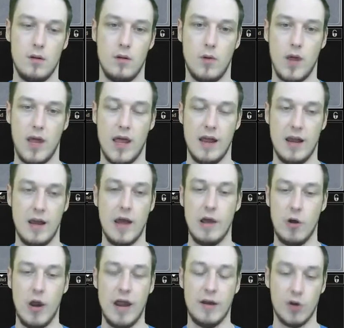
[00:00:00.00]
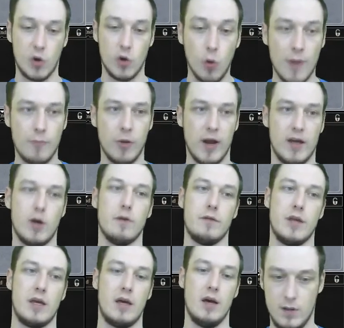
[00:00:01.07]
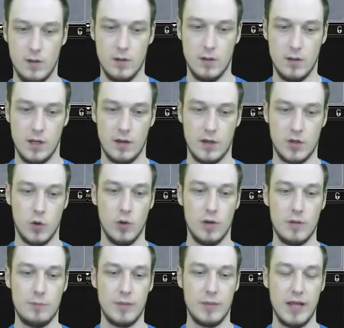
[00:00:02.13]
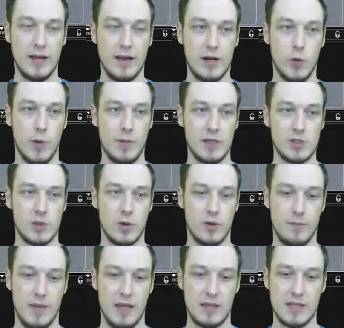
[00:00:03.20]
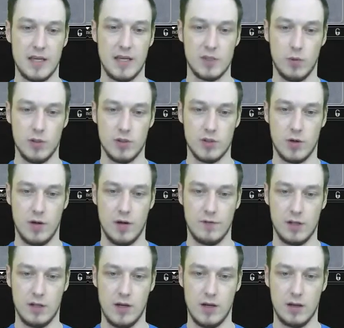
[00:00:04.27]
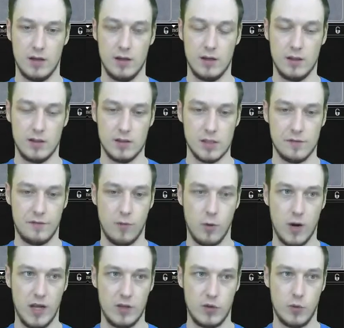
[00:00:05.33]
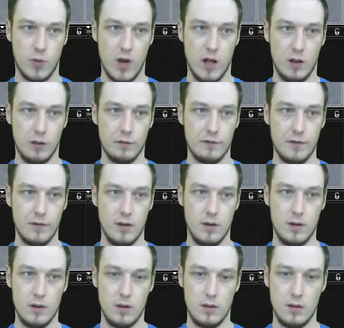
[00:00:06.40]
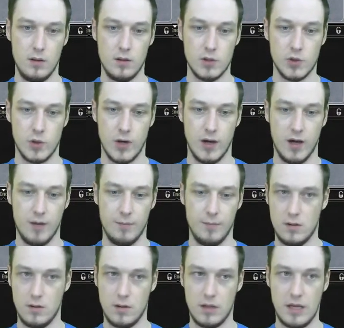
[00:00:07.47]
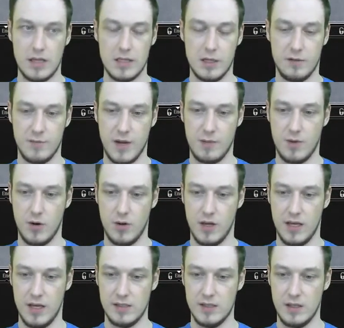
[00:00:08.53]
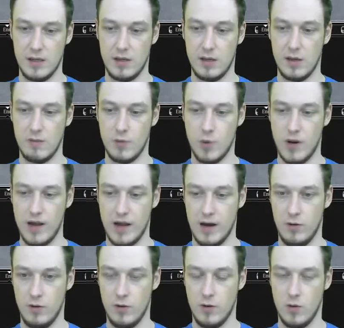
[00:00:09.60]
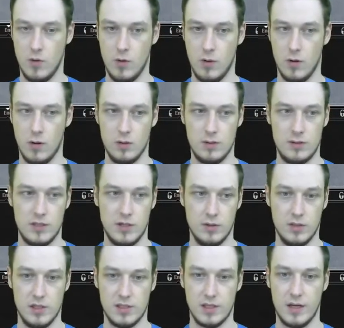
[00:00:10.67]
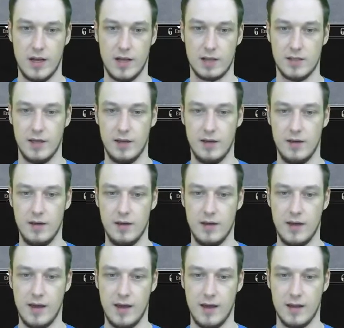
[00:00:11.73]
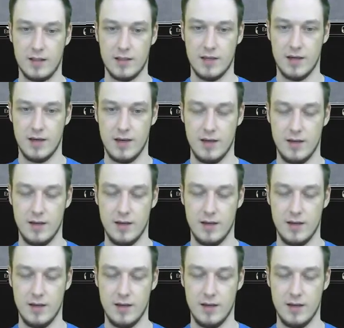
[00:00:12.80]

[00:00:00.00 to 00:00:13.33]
and equip when I go for the kill. Like, playing an equipping Sword of the Meek takes 1 turn off the clock, because it's 4, 8, 12, straight up. Can't tell if my opponent is thinking of a way out or tilt disconnecting at the